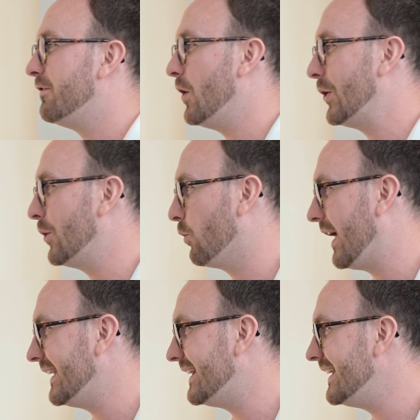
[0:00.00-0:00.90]
photo
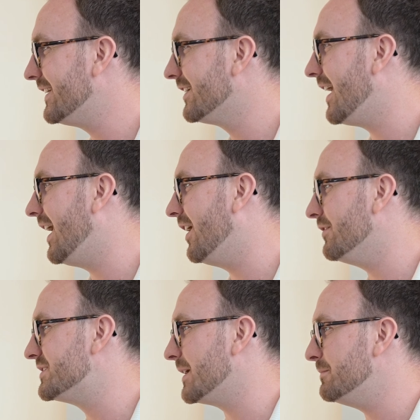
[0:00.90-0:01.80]
right here
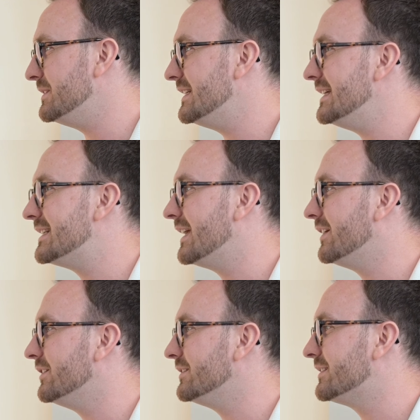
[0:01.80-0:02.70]
of some
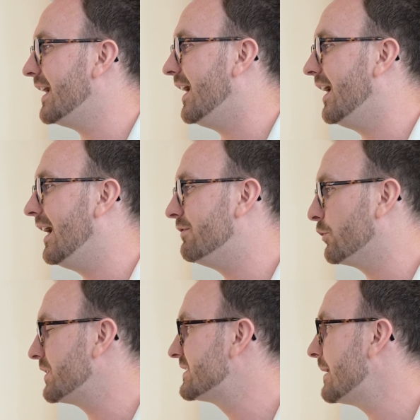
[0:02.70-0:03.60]
details uh, of a
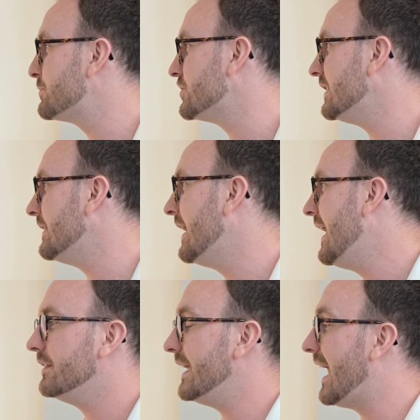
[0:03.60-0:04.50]
reception.
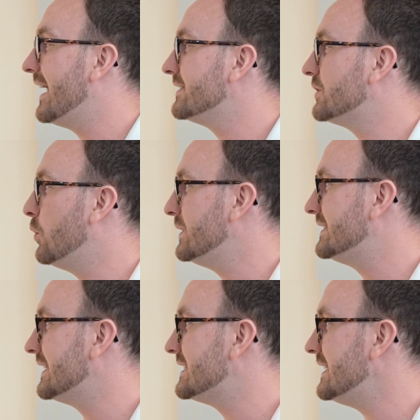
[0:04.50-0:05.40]
The ISO
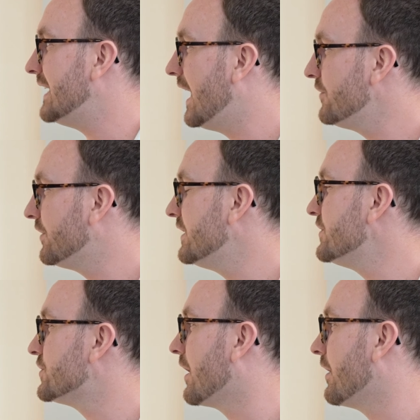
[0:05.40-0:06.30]
was 1600,
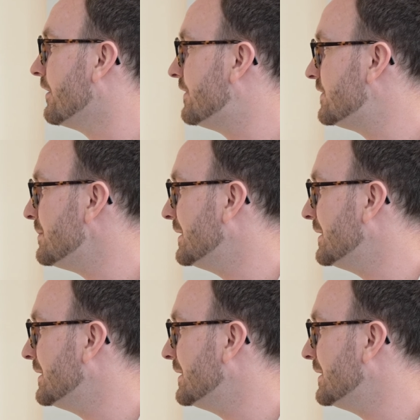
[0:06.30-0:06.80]
shot on a 50